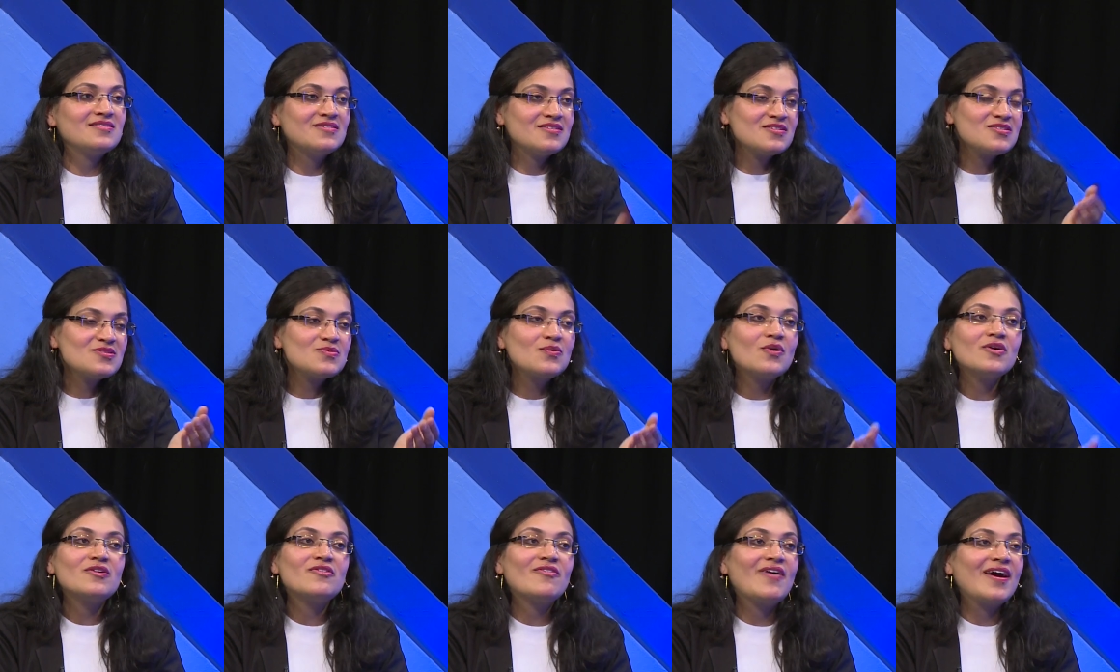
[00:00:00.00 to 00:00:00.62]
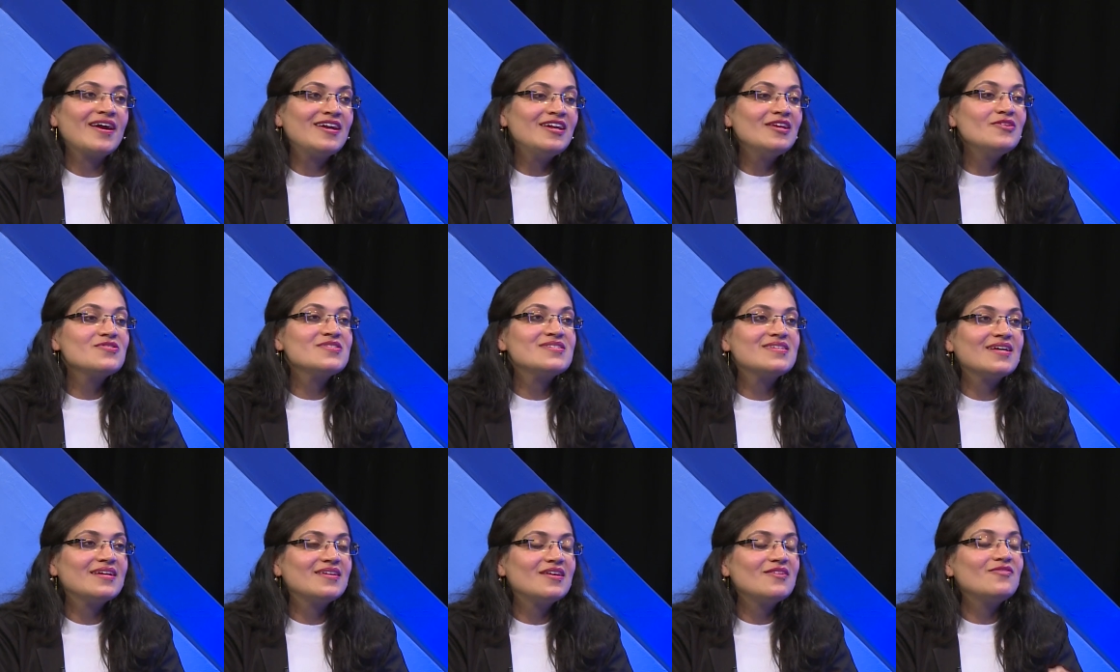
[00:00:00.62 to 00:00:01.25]
This what rightly you
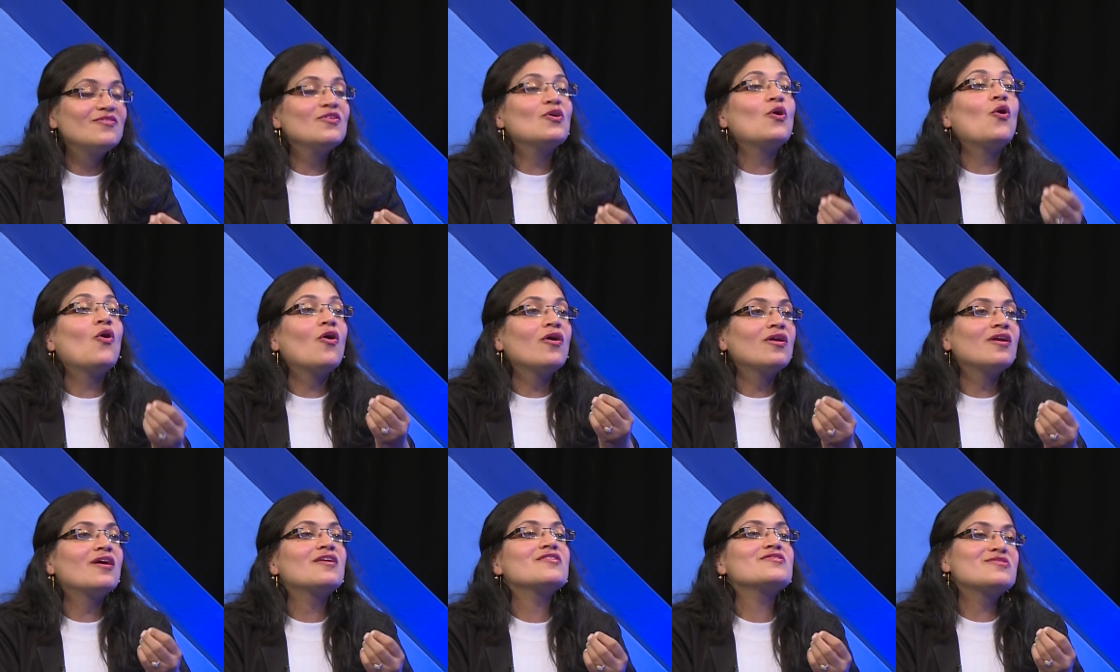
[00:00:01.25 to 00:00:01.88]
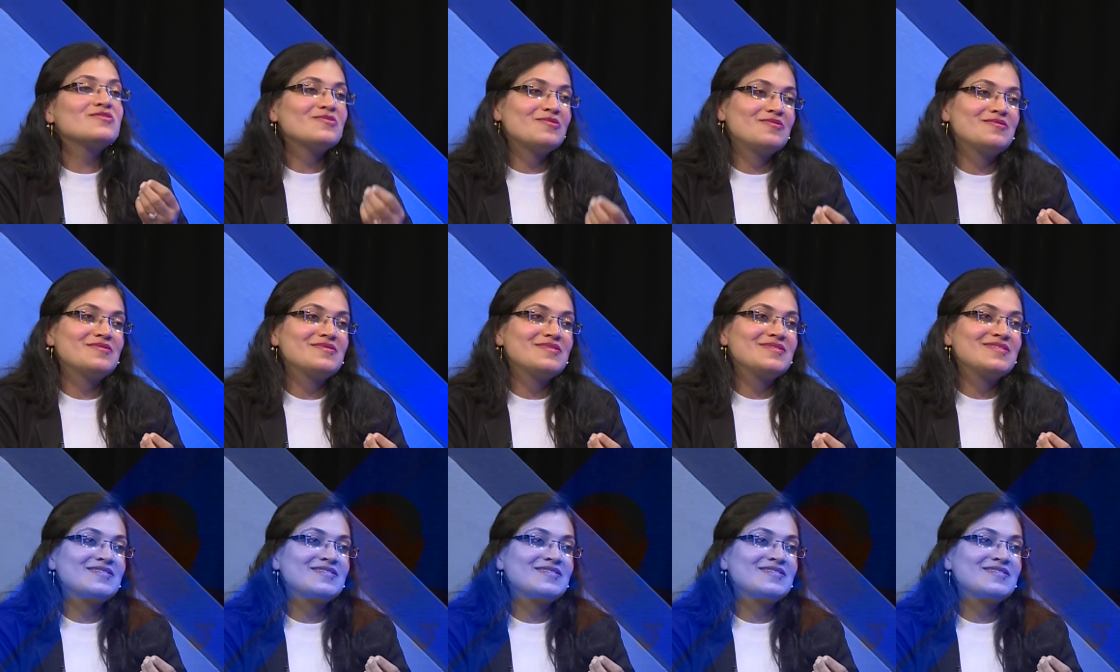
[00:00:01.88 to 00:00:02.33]
said that we all are souls.